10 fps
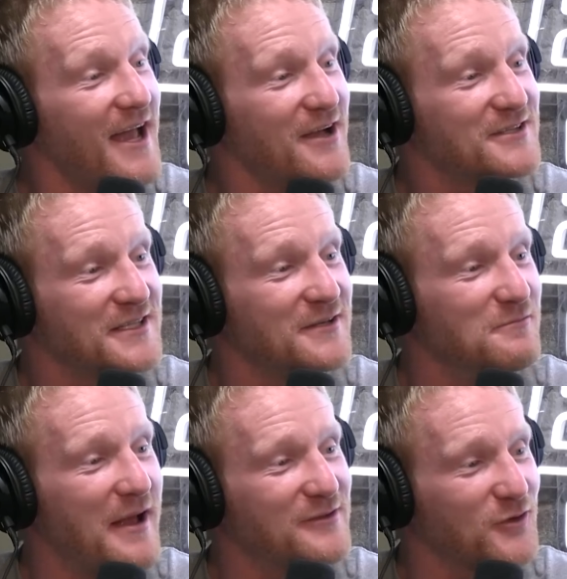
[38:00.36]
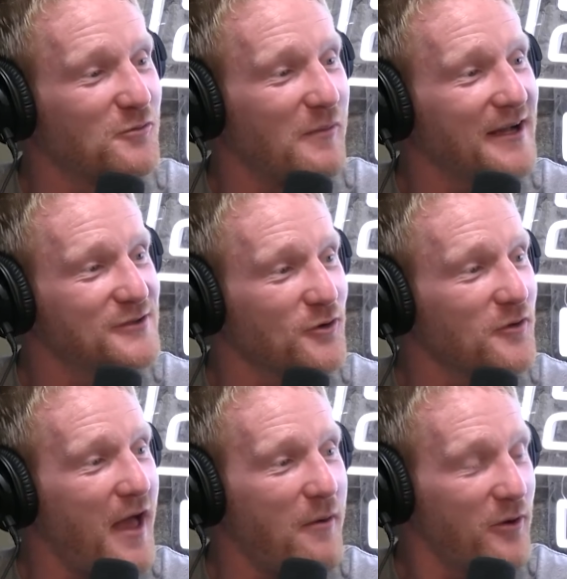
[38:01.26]
actually meant to come back to you
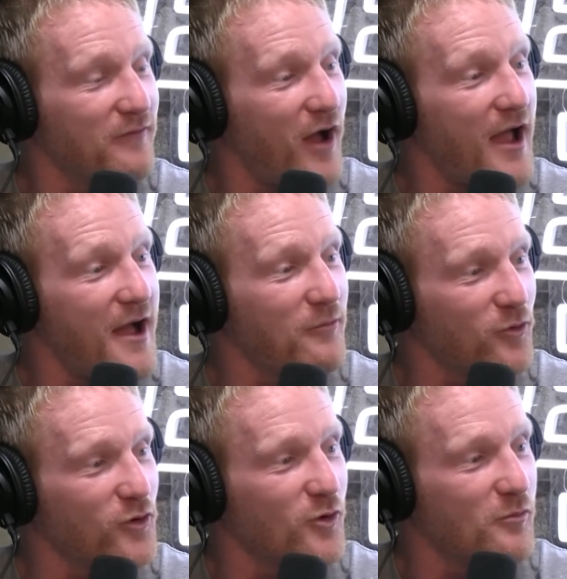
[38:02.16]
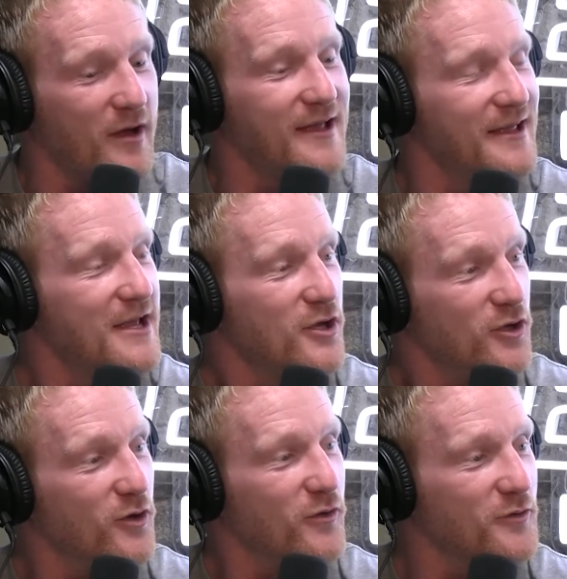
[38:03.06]
on that, but I am going to come.
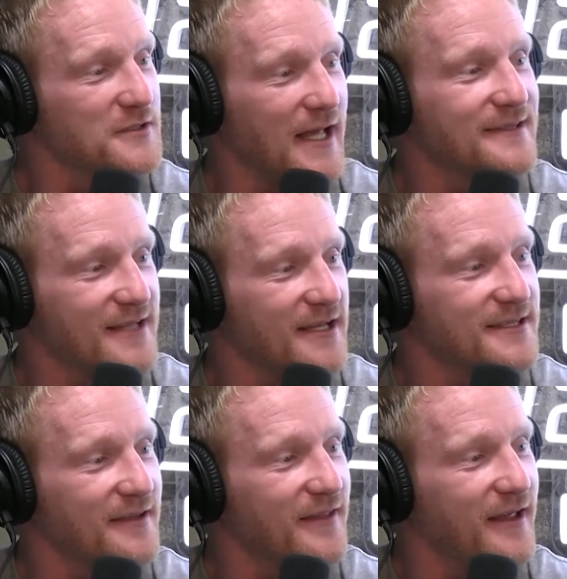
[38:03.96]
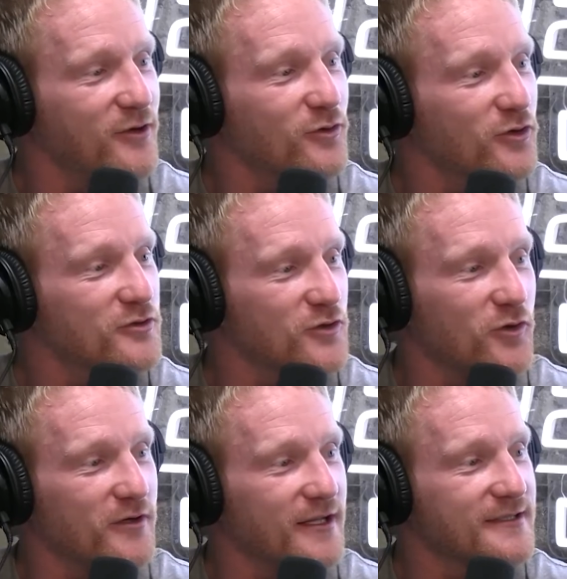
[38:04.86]
You know those lads that said they could
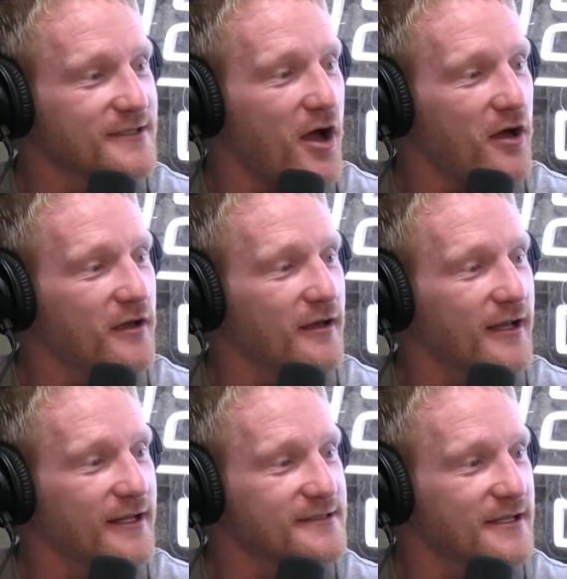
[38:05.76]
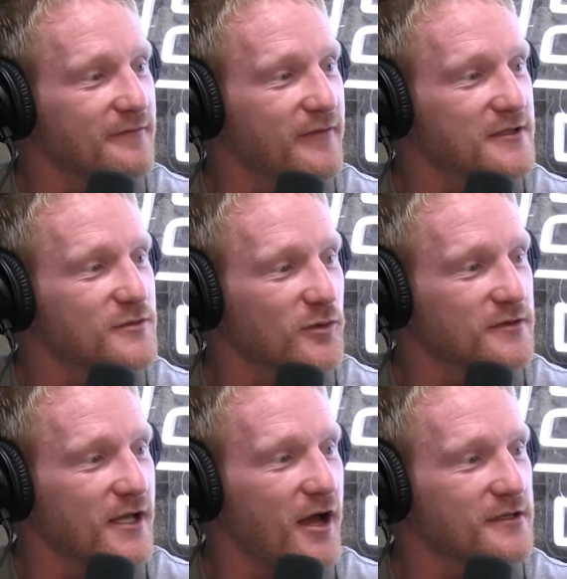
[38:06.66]
score against the
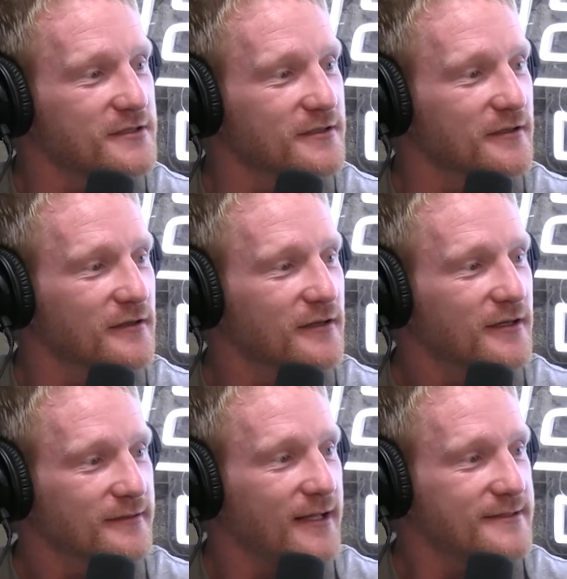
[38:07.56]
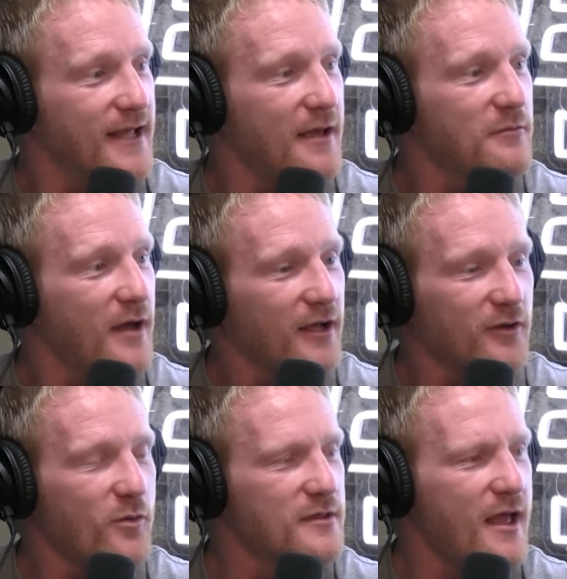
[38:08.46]
Invincibles, the Arsenal. That's them. I
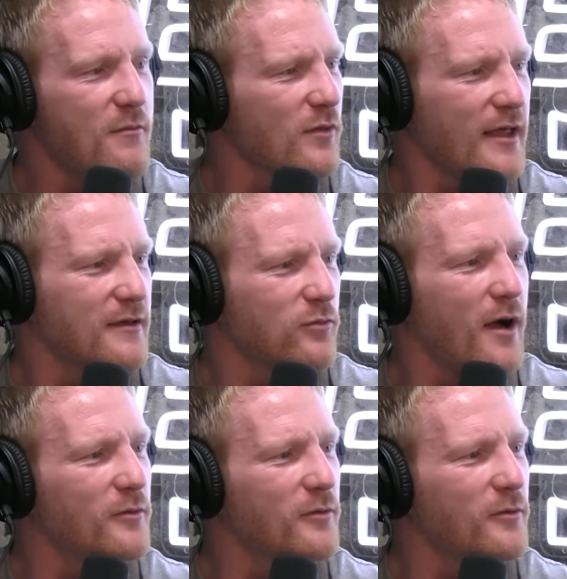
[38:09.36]
go with them. Like, why?